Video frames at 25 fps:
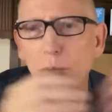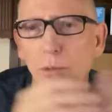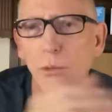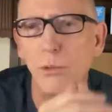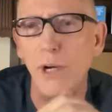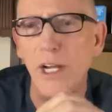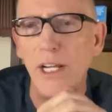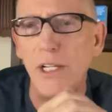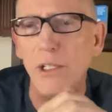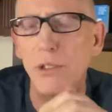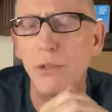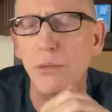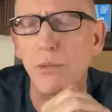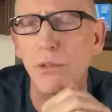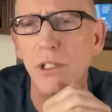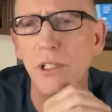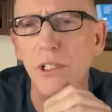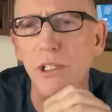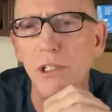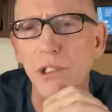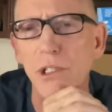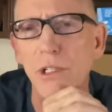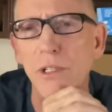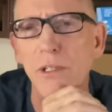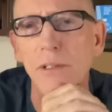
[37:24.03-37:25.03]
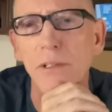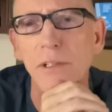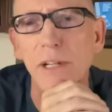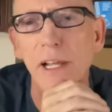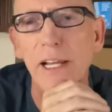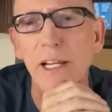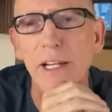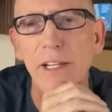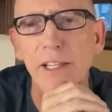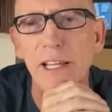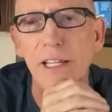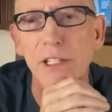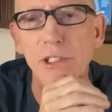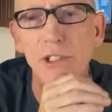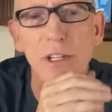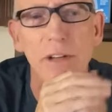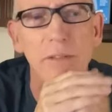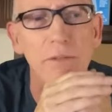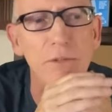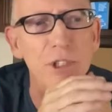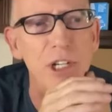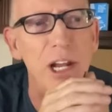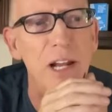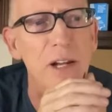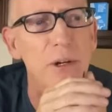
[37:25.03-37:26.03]
race, religion, any of that
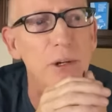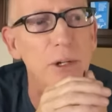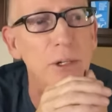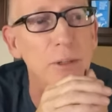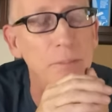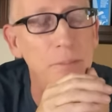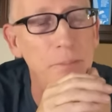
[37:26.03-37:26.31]
stuff, gender.